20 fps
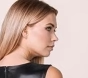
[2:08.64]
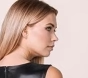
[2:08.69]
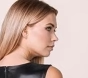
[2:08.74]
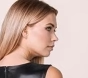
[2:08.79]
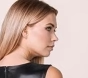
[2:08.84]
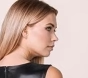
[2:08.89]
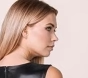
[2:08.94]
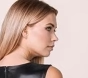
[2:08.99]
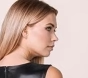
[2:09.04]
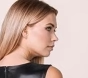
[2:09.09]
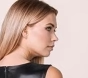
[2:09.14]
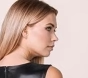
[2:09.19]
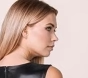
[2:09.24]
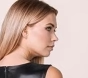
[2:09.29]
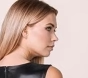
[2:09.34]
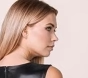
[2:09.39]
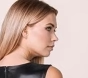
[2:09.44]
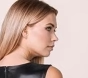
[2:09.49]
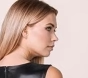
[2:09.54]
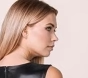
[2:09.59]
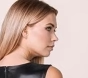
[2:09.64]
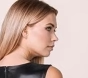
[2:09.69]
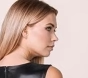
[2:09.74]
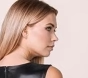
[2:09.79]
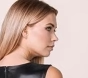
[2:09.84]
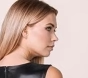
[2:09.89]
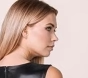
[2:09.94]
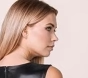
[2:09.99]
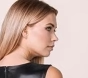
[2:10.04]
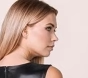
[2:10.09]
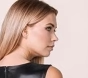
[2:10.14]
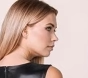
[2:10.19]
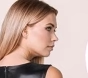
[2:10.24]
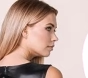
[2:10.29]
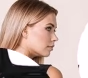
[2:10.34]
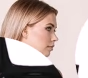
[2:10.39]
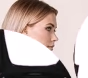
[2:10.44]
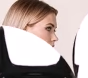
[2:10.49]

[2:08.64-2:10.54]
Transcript: Nobody speaks.